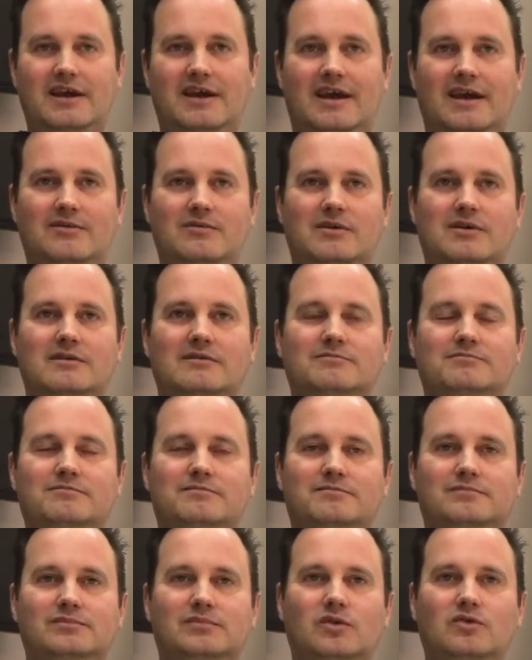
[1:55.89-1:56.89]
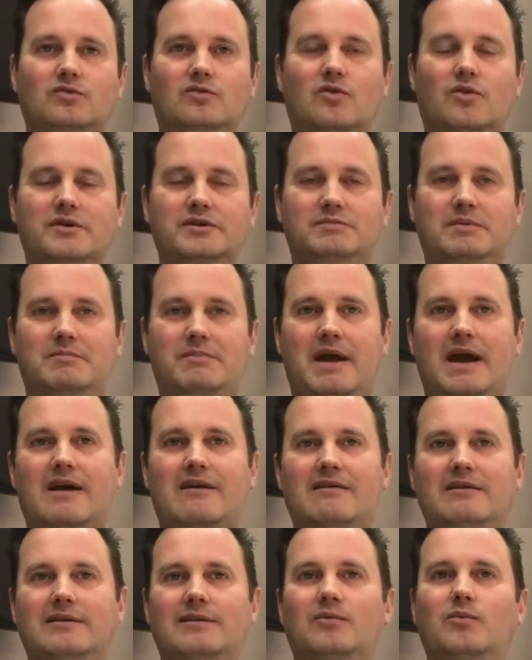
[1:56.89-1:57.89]
And we're going to be
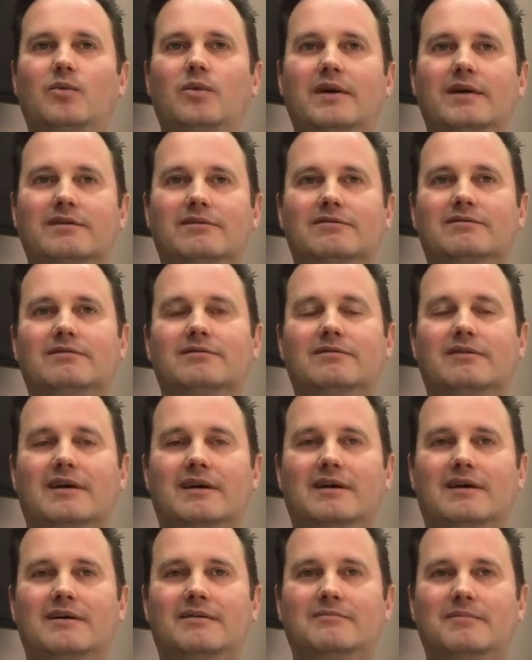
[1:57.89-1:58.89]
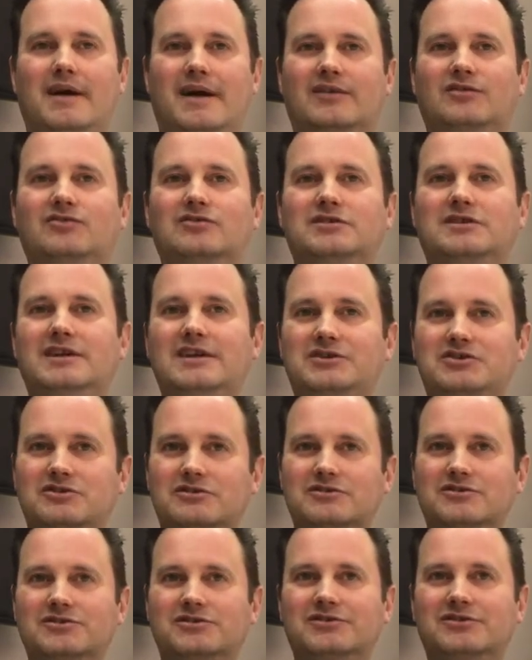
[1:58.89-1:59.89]
pairing them with uh, master
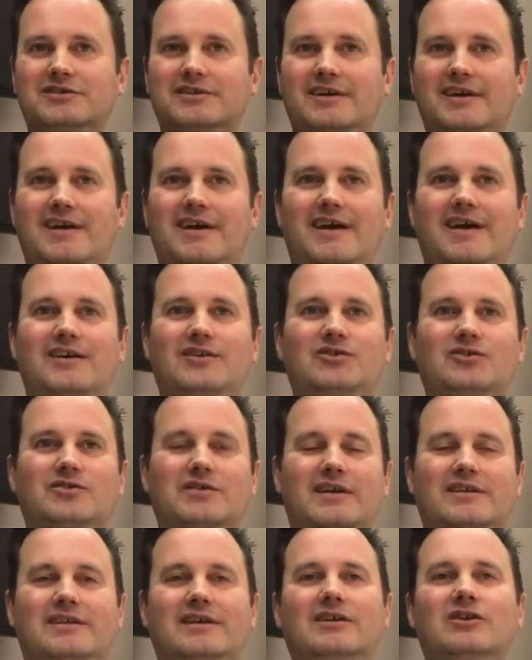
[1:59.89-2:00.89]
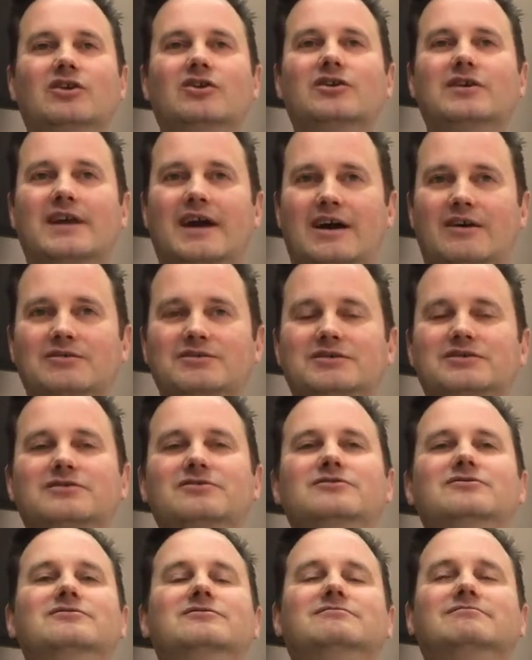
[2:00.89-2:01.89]
teachers so that they learn how
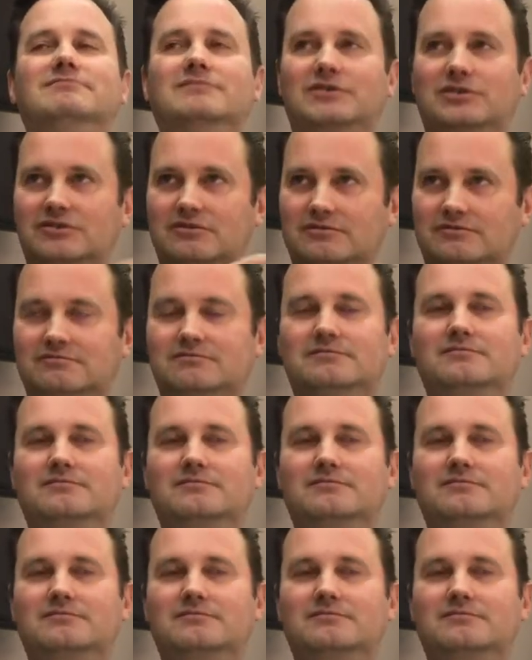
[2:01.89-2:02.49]
to, you know,